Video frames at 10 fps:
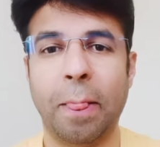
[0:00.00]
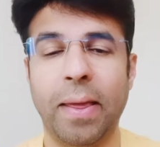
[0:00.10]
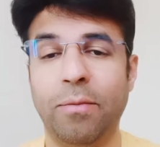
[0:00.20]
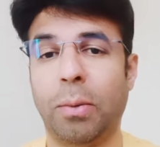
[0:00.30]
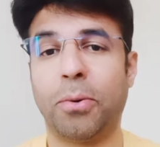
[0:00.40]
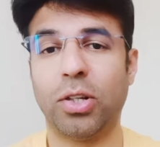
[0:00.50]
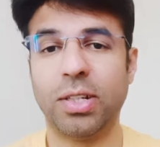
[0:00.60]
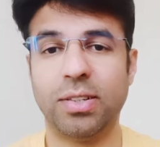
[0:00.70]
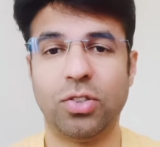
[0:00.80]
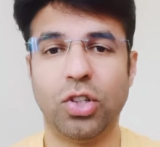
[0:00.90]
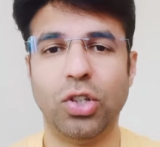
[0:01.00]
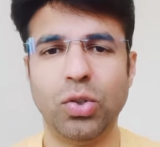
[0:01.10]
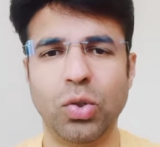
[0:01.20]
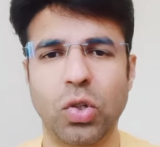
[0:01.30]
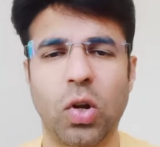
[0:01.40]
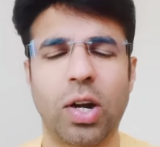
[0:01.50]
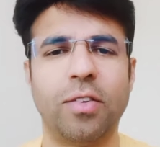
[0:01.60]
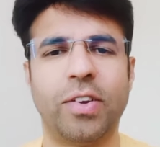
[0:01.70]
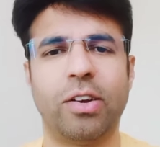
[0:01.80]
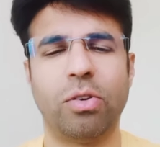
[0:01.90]
If the project is huge, a lot
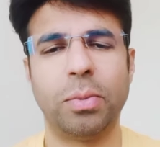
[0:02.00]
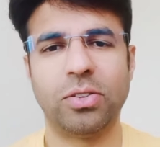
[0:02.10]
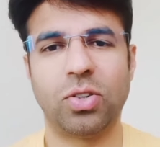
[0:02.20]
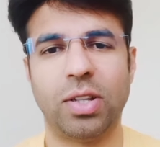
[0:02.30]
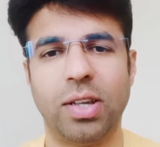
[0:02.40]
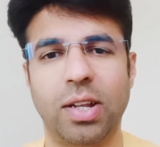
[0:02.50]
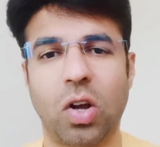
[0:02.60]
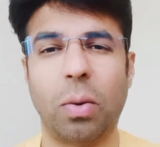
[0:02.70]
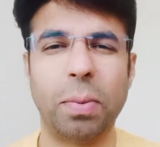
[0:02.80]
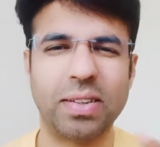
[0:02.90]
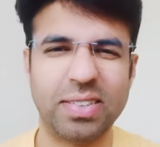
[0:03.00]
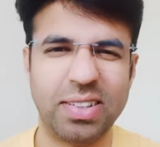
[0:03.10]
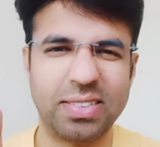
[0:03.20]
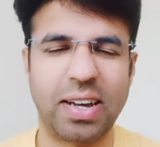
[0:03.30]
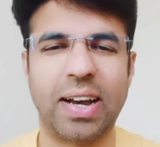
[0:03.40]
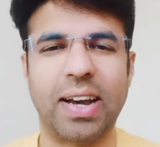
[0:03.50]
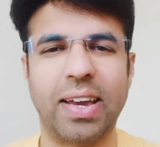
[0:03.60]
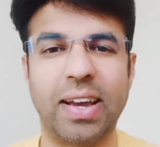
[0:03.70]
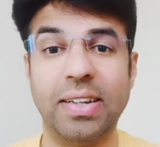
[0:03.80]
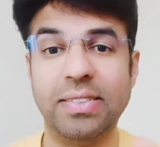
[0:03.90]
of requirements are there, complexity is
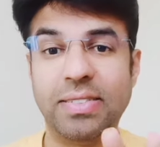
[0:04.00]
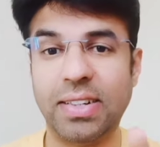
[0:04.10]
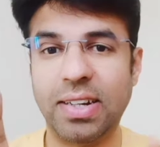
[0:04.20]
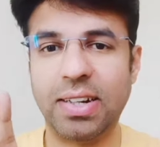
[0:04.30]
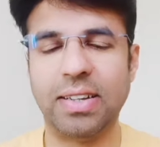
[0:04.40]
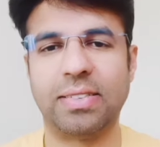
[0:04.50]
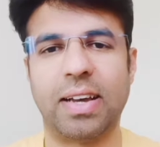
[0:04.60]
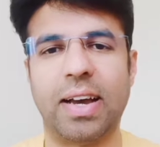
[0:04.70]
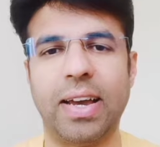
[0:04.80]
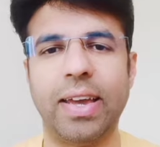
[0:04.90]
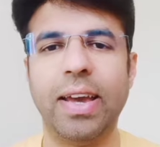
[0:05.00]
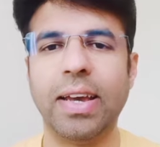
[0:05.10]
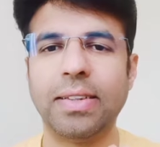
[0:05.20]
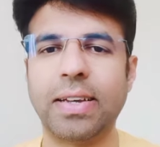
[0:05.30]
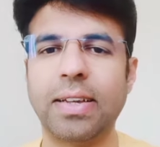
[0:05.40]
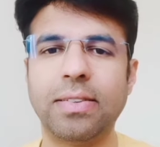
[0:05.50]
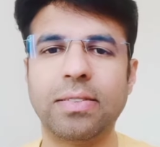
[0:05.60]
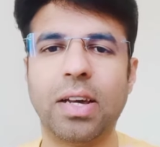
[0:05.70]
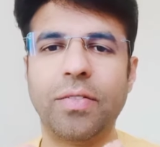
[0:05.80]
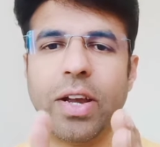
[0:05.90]
high, uncertainty is high,
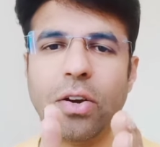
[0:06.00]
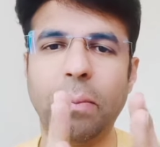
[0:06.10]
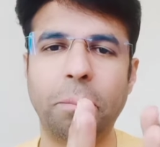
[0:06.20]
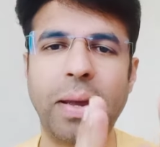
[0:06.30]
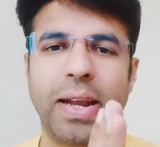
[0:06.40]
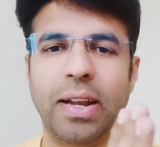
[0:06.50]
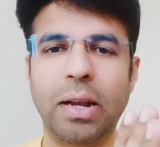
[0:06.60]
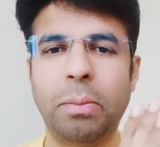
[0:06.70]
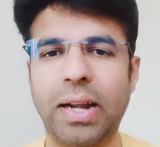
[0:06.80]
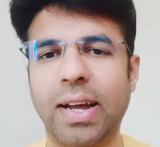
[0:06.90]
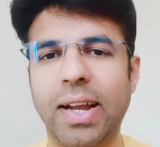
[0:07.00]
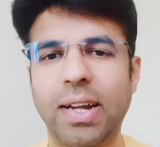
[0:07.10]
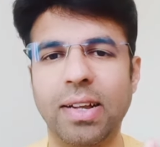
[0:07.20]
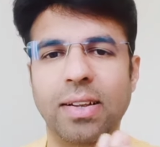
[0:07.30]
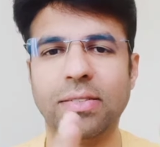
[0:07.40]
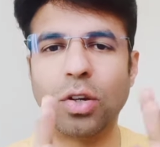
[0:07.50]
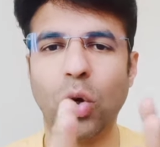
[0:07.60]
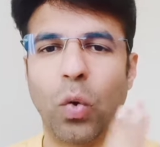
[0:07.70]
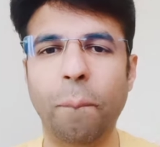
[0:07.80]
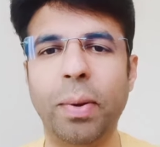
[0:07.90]
chances are we have to maintain by titles,
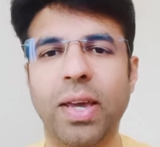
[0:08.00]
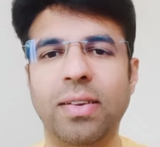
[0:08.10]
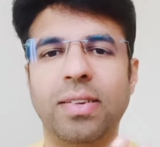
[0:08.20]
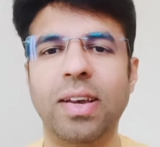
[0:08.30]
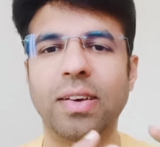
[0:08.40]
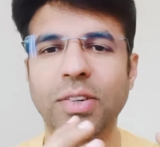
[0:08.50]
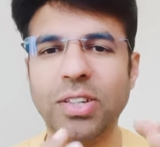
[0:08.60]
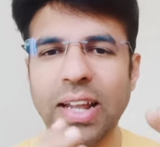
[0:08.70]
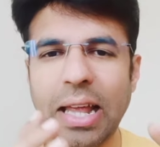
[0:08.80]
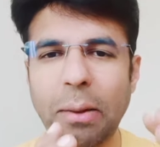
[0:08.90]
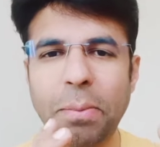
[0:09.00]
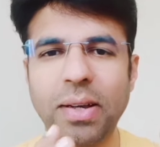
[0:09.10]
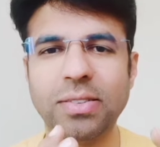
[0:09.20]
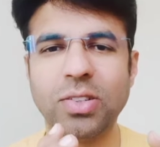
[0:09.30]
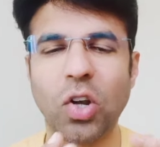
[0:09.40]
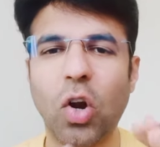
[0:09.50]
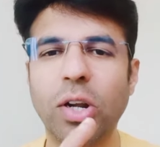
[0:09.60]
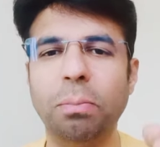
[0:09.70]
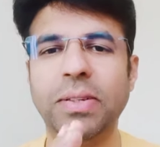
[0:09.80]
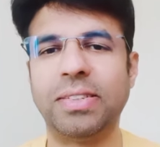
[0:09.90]
groupings, which will help us not
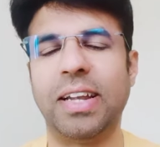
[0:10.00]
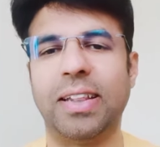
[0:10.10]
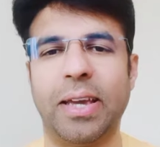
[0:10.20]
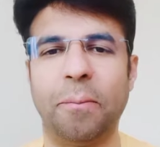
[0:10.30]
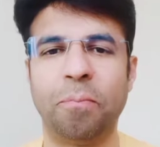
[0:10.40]
to miss anything.